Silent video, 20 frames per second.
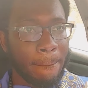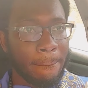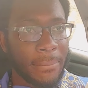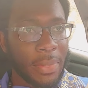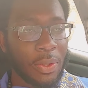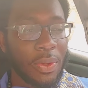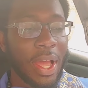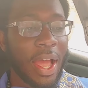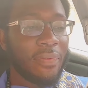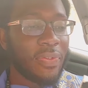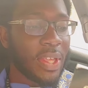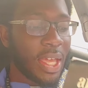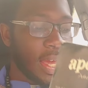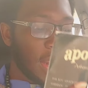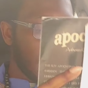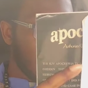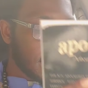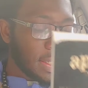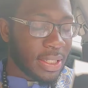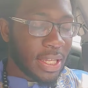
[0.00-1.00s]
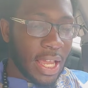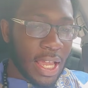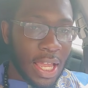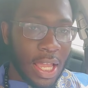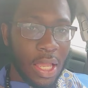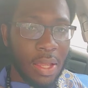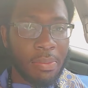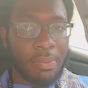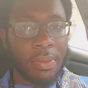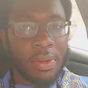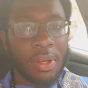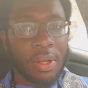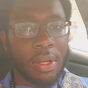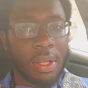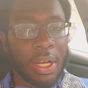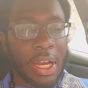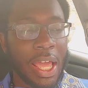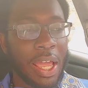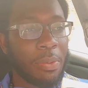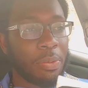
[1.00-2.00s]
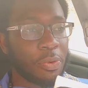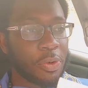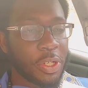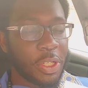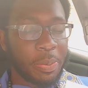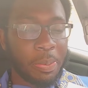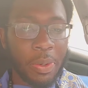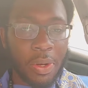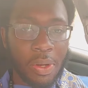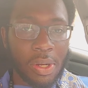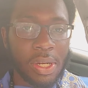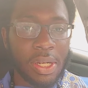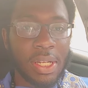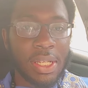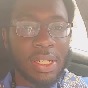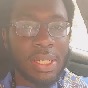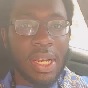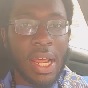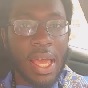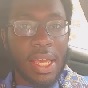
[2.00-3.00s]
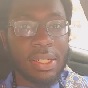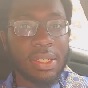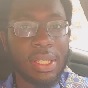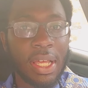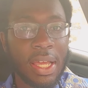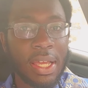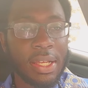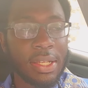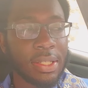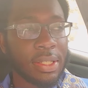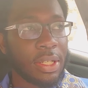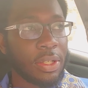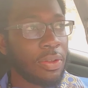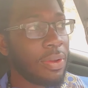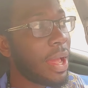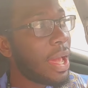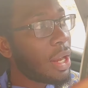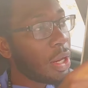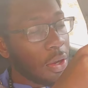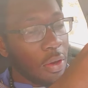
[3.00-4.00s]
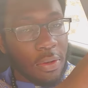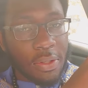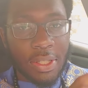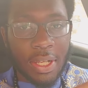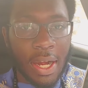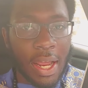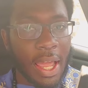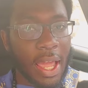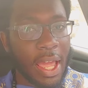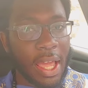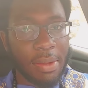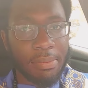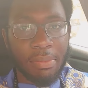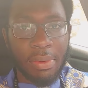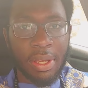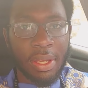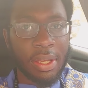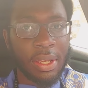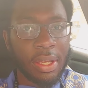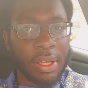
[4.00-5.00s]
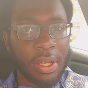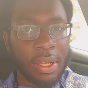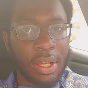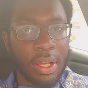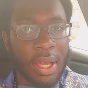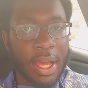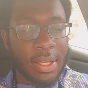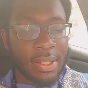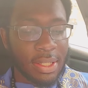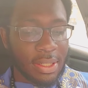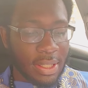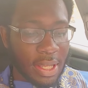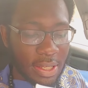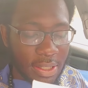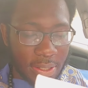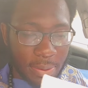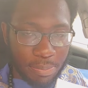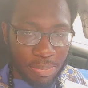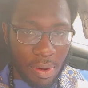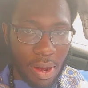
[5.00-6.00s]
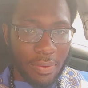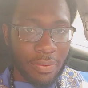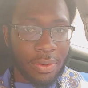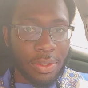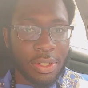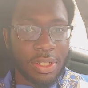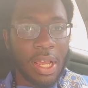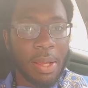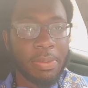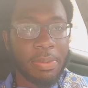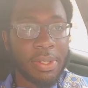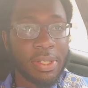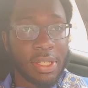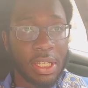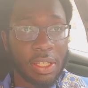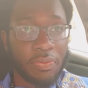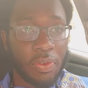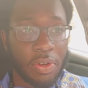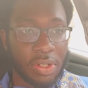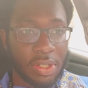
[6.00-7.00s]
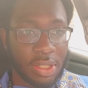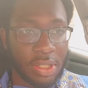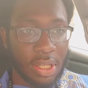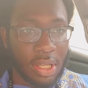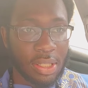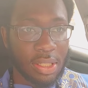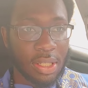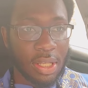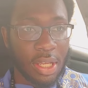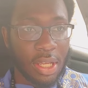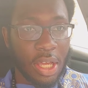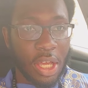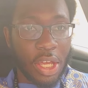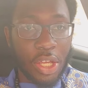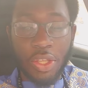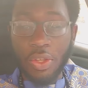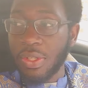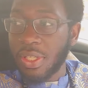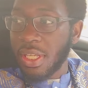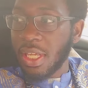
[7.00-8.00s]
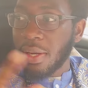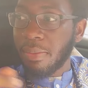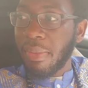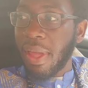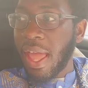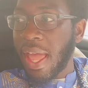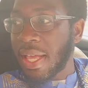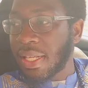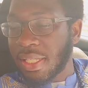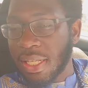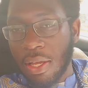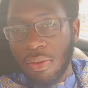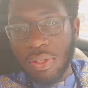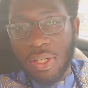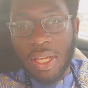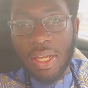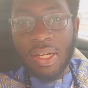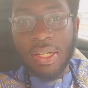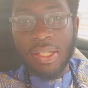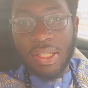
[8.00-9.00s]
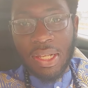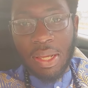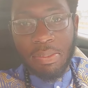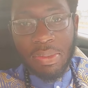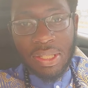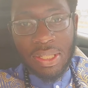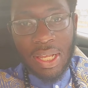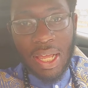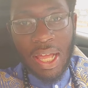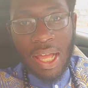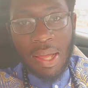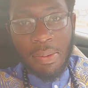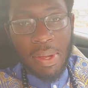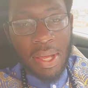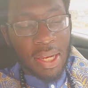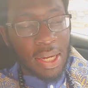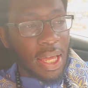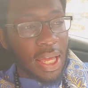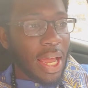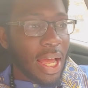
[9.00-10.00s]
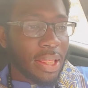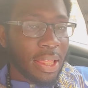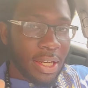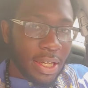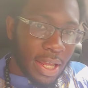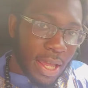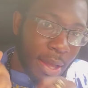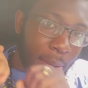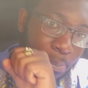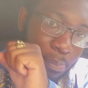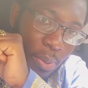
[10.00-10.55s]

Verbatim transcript: You have to have that same laboring spirit in these last days. You got to go to the act, man. As it states in Proverbs chapter 6, verse 6. You see them ants out there in the summertime. They got the damn